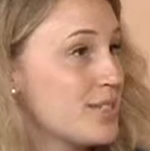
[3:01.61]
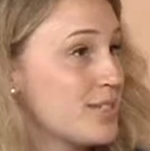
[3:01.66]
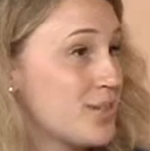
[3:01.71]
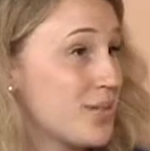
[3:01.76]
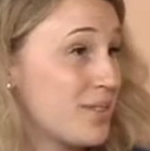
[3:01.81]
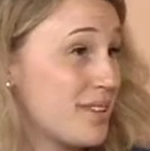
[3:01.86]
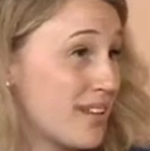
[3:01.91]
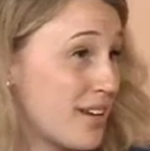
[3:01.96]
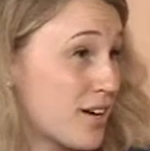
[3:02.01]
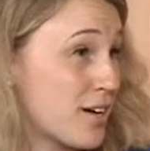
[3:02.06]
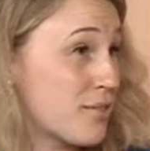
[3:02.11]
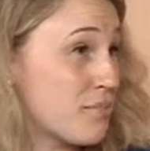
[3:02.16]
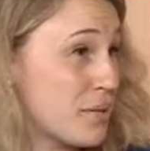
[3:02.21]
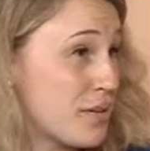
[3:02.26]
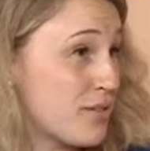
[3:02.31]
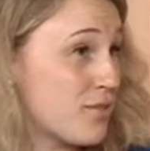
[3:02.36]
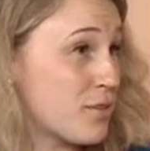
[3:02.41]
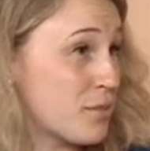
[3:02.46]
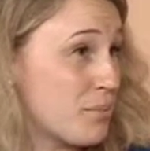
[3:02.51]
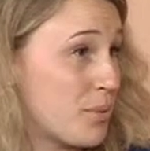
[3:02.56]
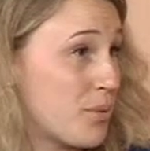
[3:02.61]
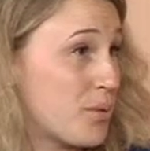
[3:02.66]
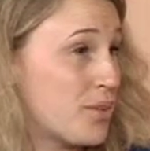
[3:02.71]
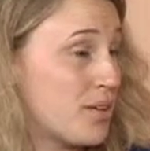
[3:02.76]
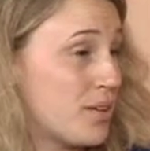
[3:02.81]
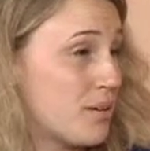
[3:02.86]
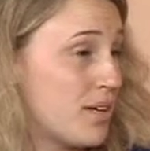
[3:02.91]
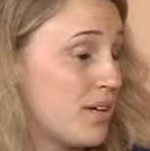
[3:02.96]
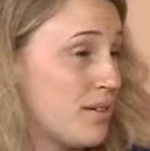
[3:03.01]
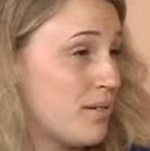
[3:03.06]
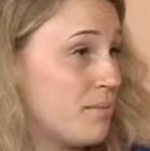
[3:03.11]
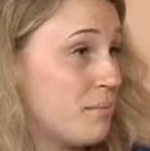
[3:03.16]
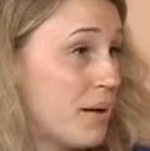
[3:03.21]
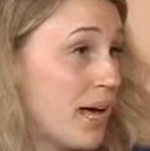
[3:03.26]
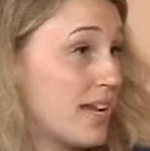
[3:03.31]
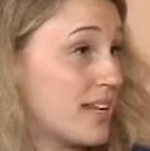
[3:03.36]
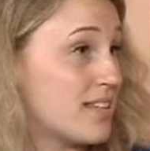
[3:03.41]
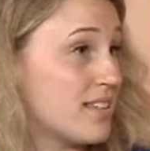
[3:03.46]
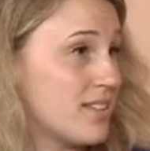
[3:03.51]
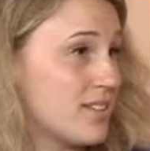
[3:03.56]
to a therapy for both the
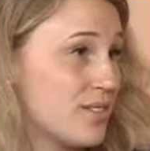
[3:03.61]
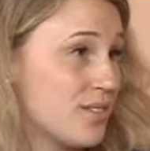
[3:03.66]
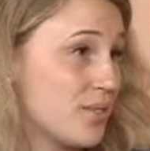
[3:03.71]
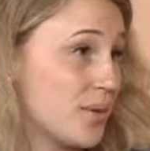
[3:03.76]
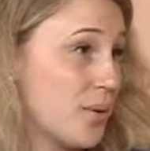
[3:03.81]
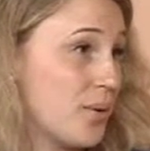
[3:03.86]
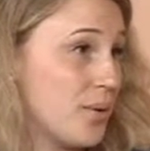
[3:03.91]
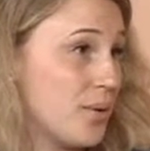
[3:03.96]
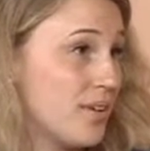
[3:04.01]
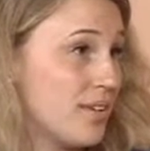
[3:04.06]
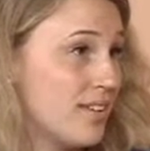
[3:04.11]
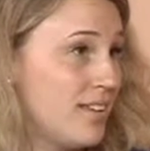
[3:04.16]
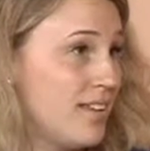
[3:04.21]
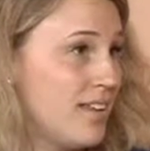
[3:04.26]
body and the soul.